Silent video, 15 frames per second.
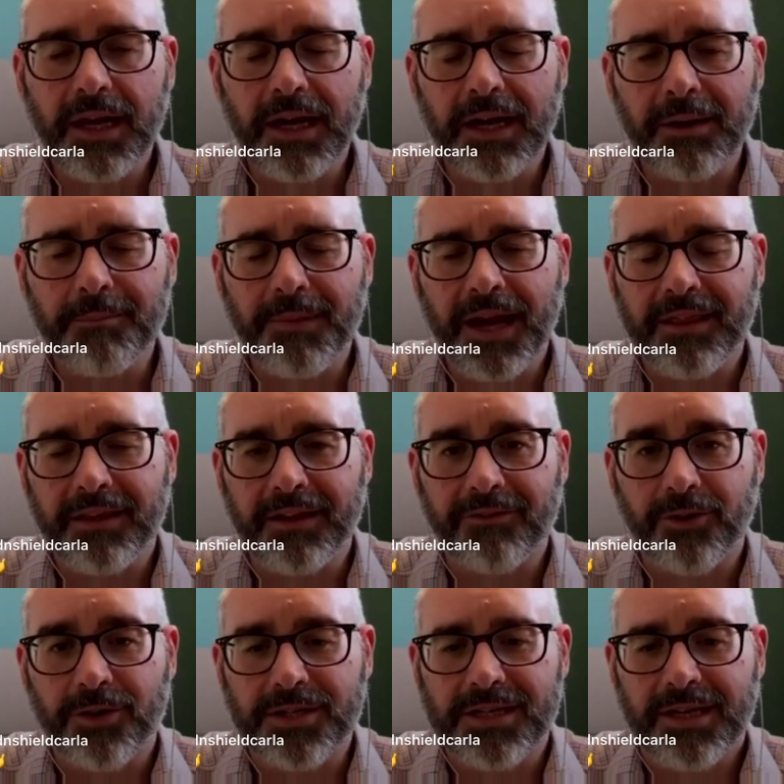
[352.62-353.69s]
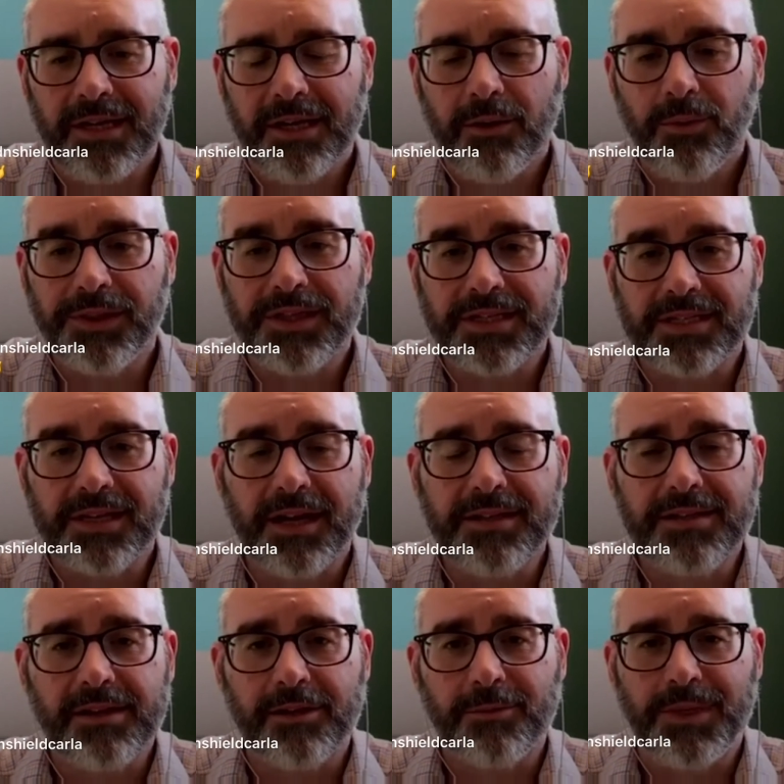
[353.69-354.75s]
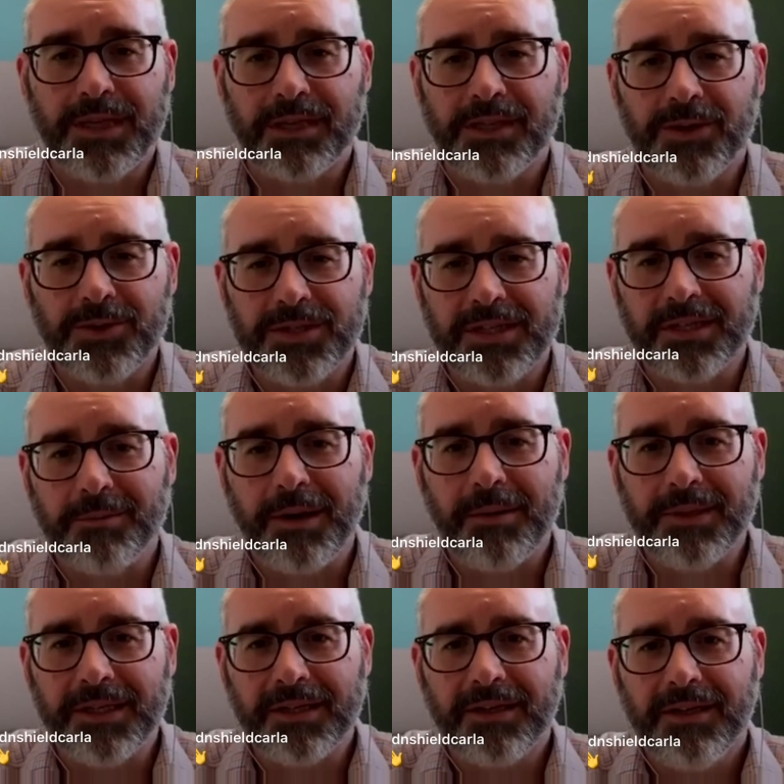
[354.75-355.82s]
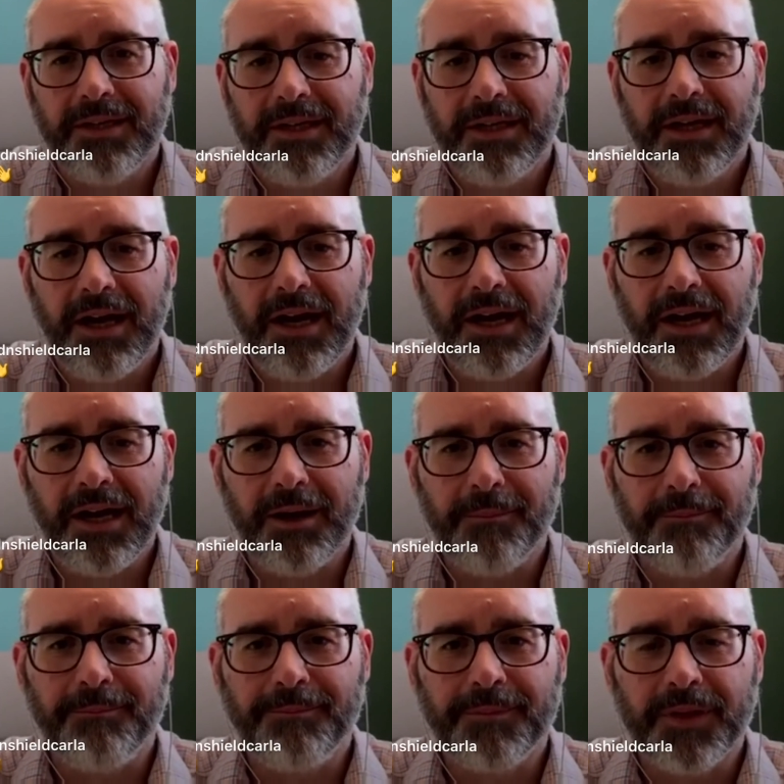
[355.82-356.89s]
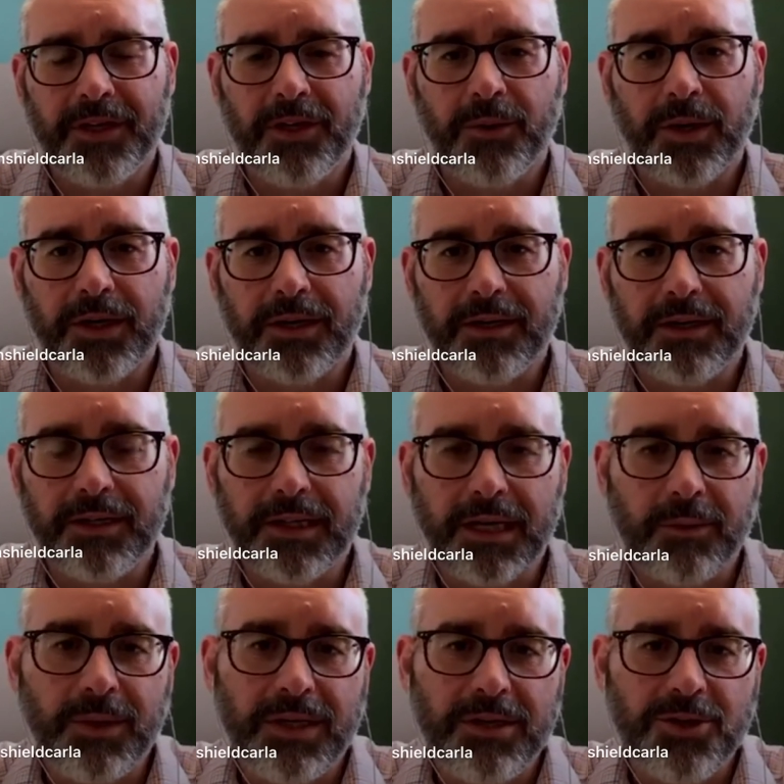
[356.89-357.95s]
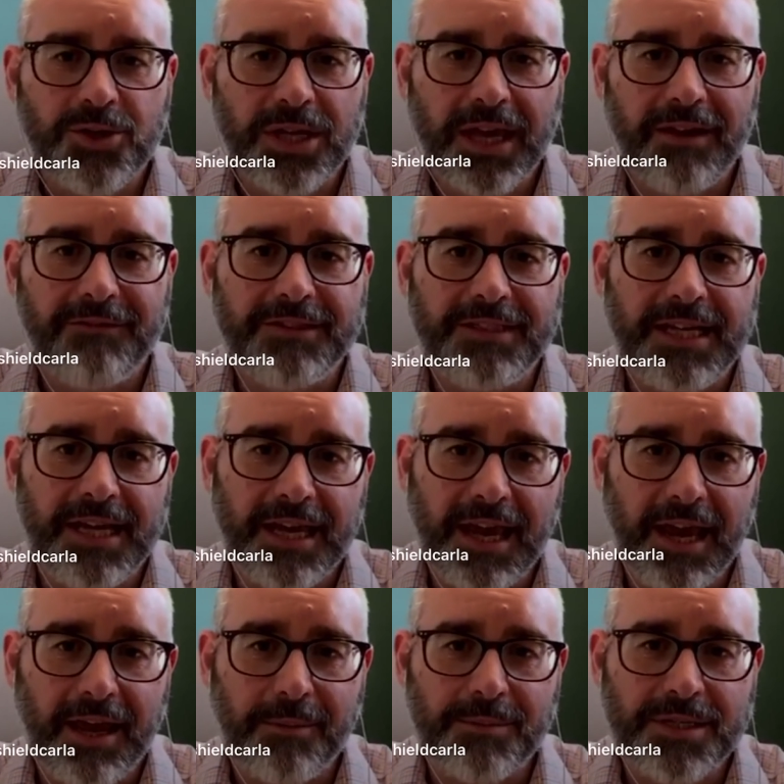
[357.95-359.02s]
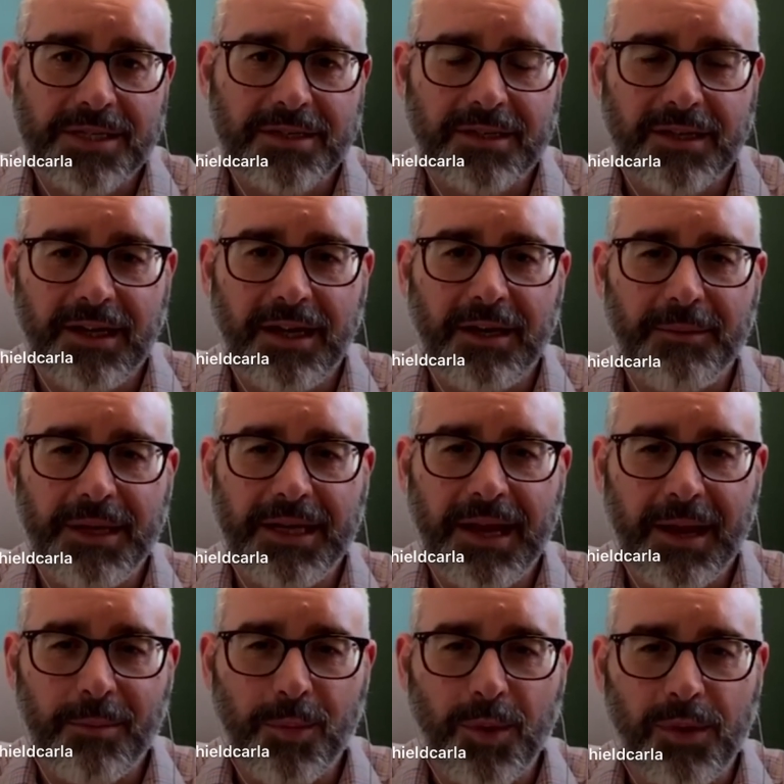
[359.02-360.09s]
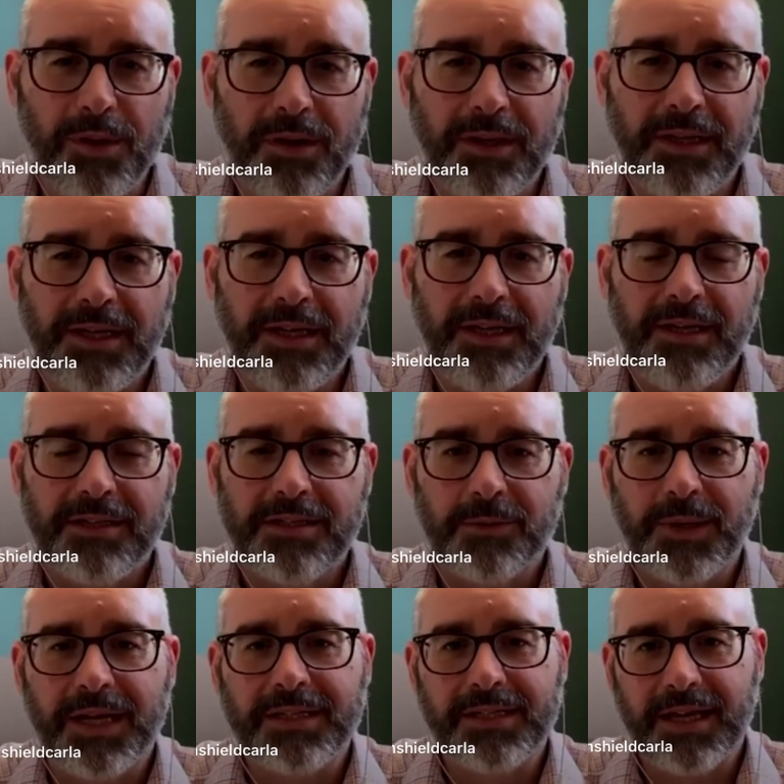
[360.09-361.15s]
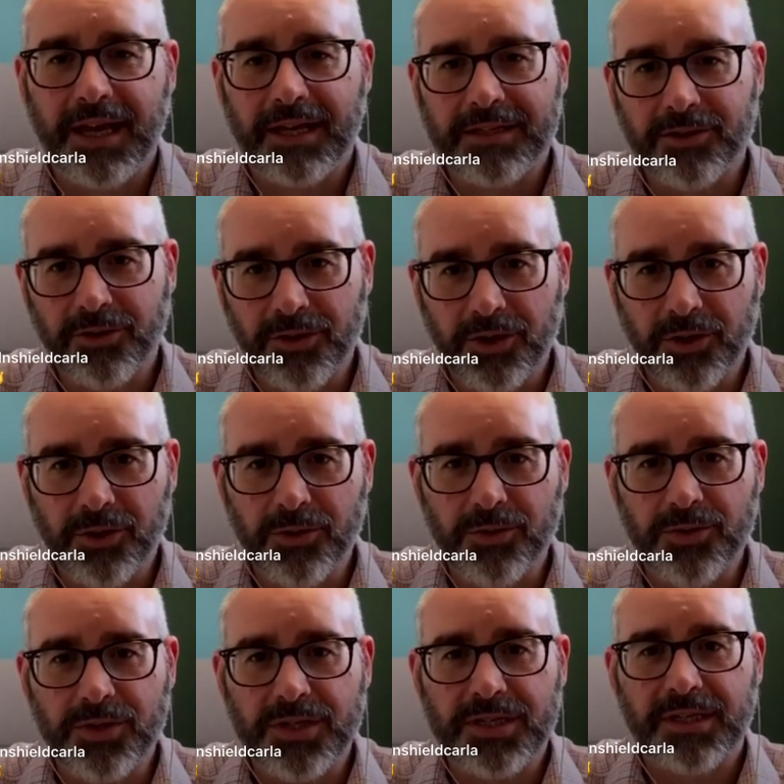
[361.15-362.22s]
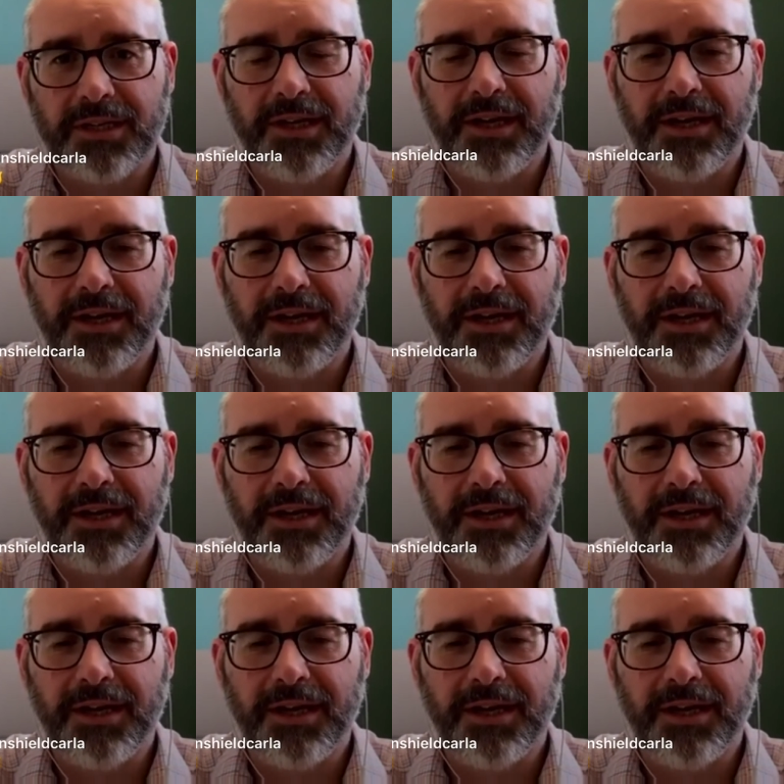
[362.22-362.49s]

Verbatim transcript: Um, and then of course, with the science center being closed to the public, um, you know, our, like we usually have day camps, um, in April, so we had to cancel those.